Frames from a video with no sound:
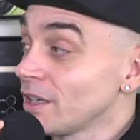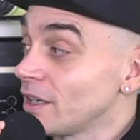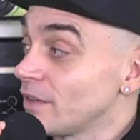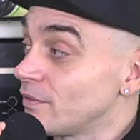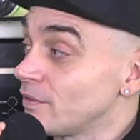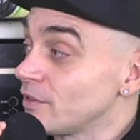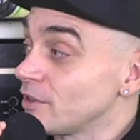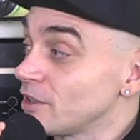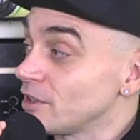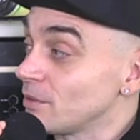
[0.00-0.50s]

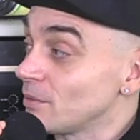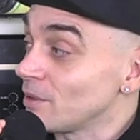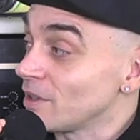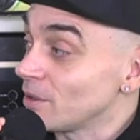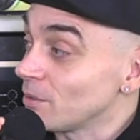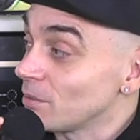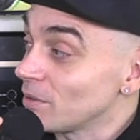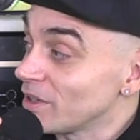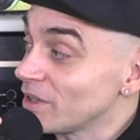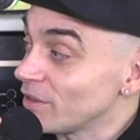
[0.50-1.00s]
are really
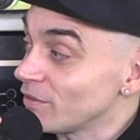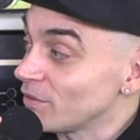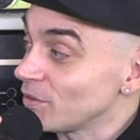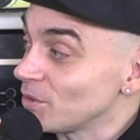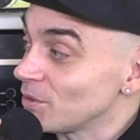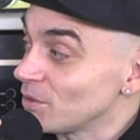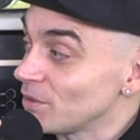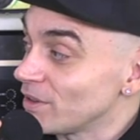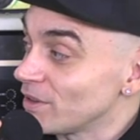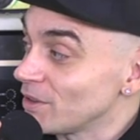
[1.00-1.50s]
well aware of
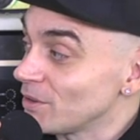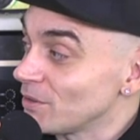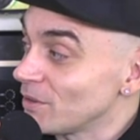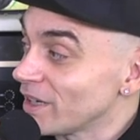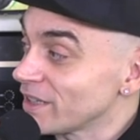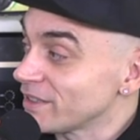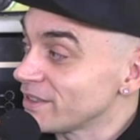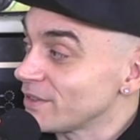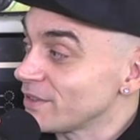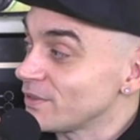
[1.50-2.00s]
your
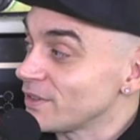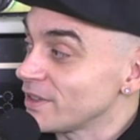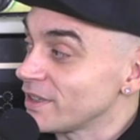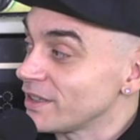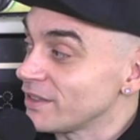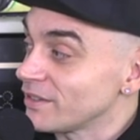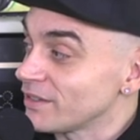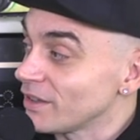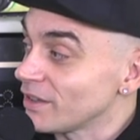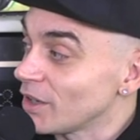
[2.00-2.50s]
your
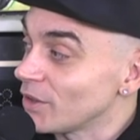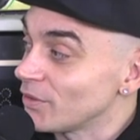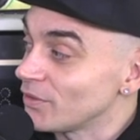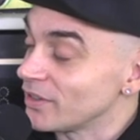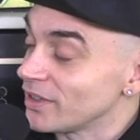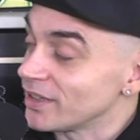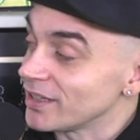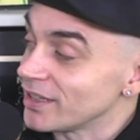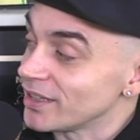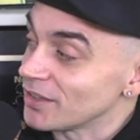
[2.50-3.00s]
activities
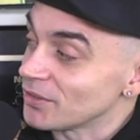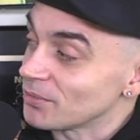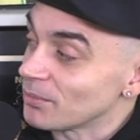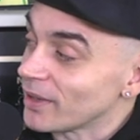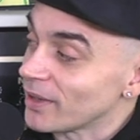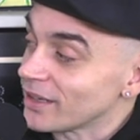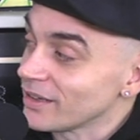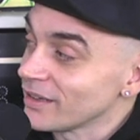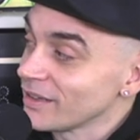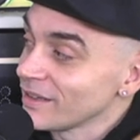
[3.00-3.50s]
over the years,
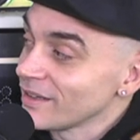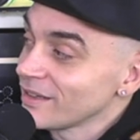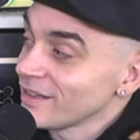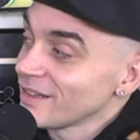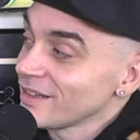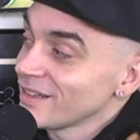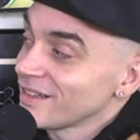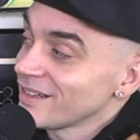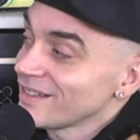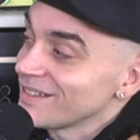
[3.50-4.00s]
man. Maybe.
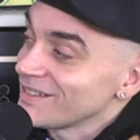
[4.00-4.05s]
